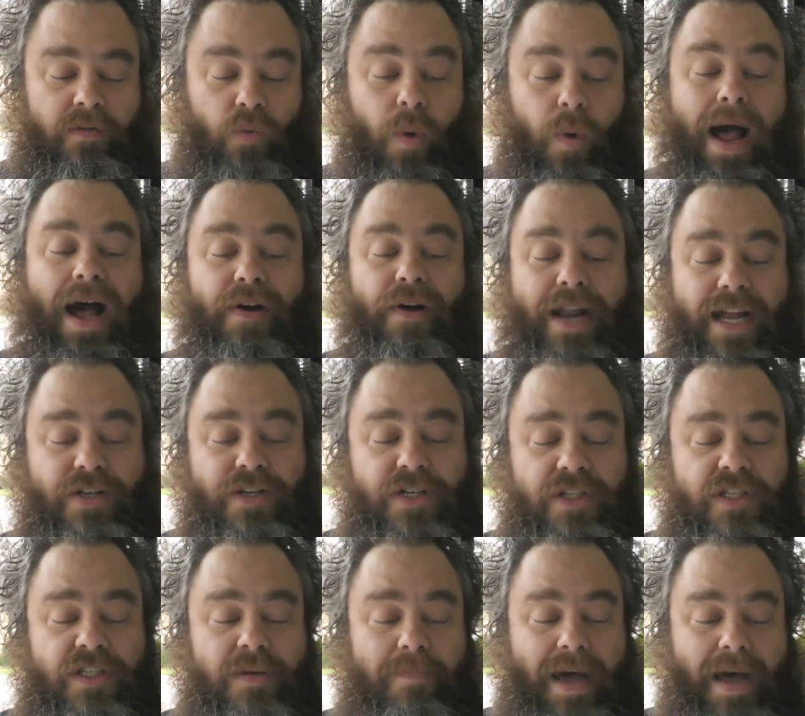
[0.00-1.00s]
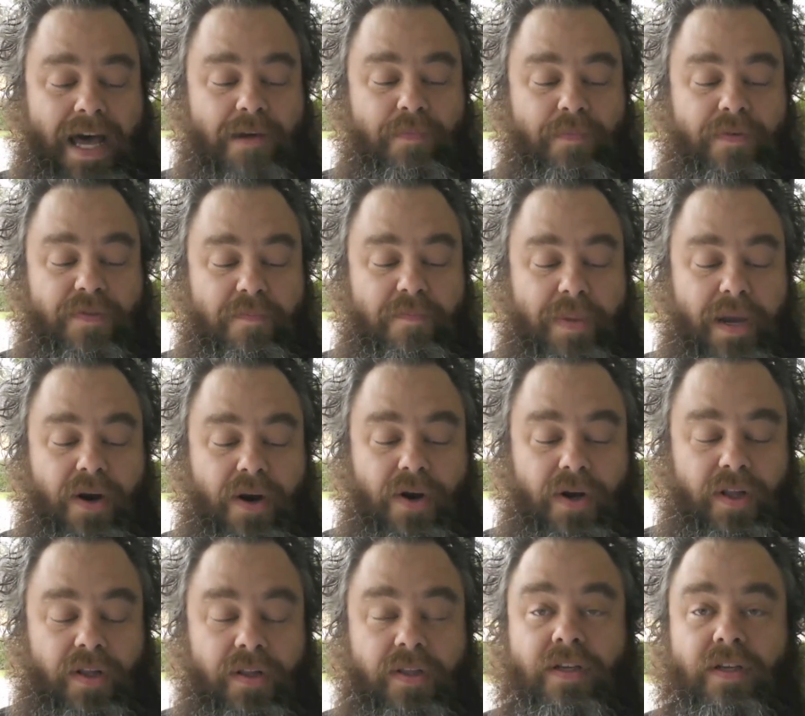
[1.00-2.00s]
Wow, not just the bottom of the
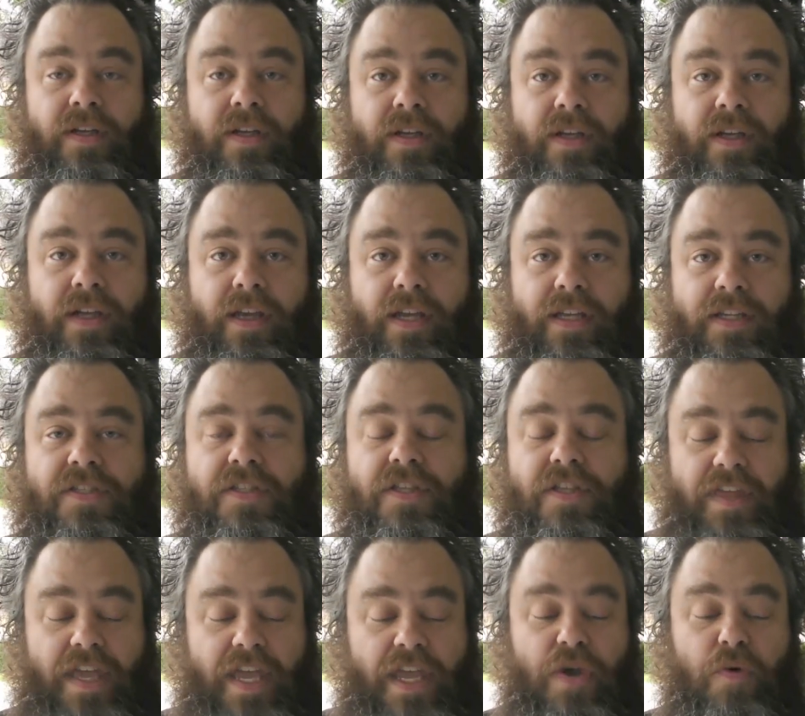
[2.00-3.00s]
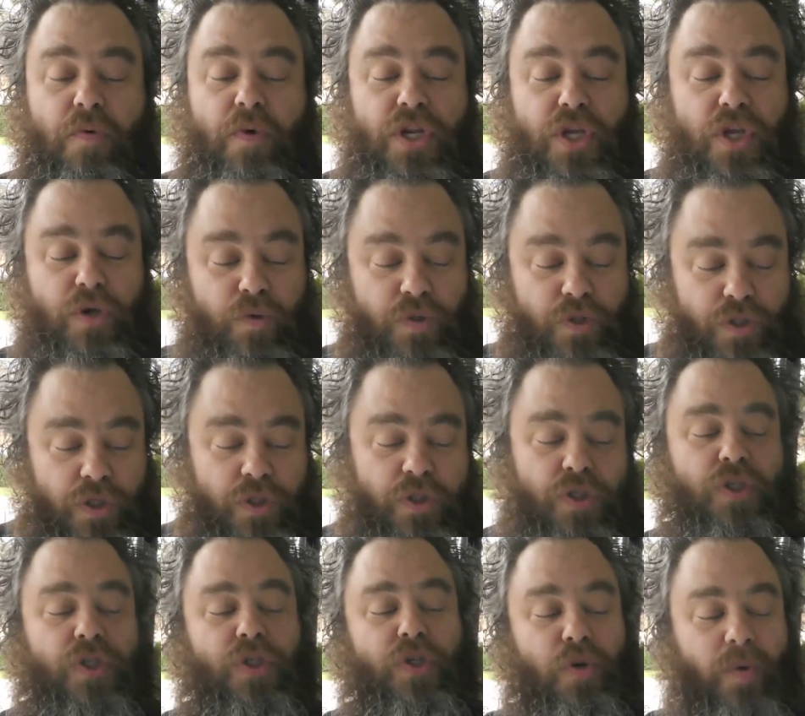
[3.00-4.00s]
barrel, it's the thing you would use to
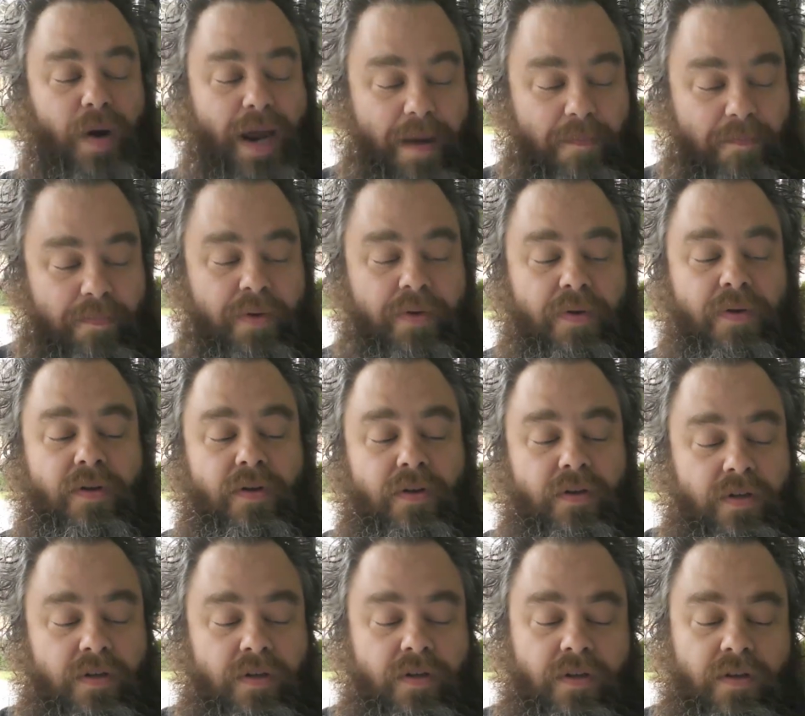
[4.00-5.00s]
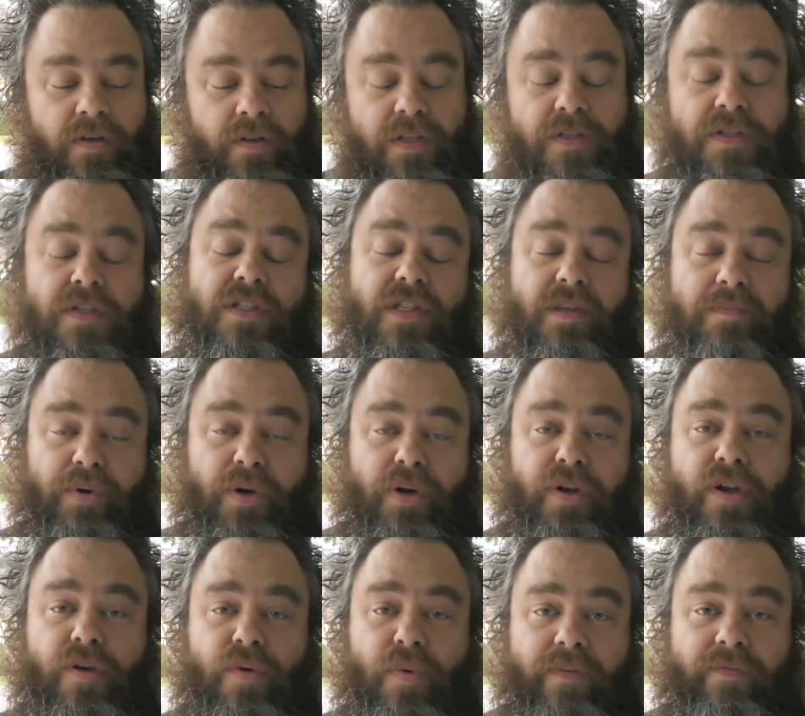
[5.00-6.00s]
scrape. This is the book
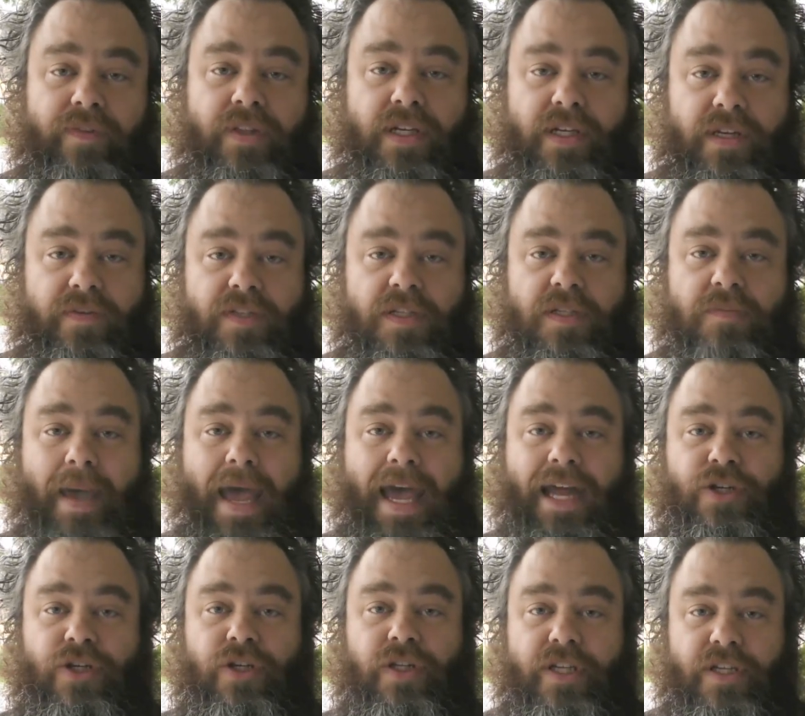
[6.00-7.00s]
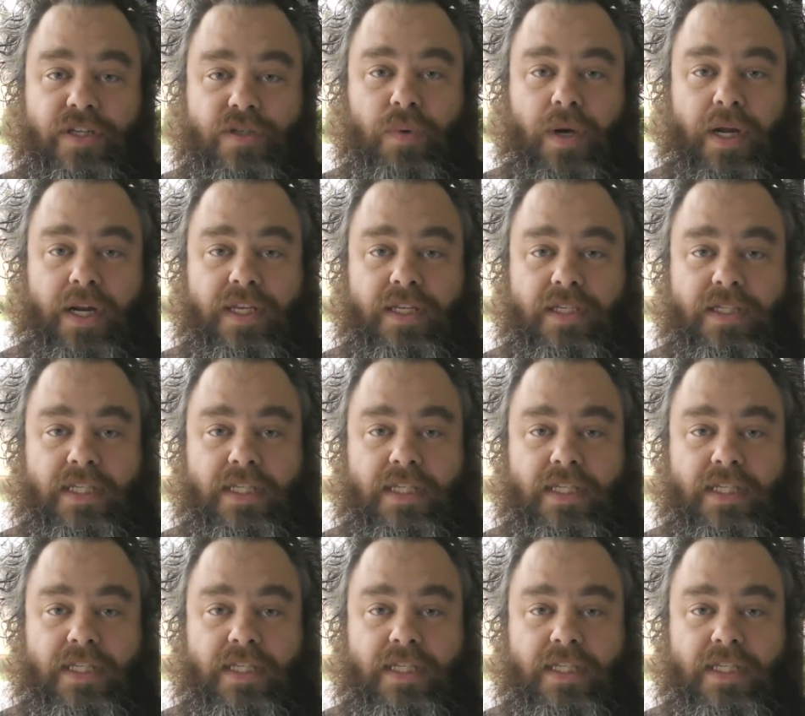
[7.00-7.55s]
equivalent of a spatula, is what he's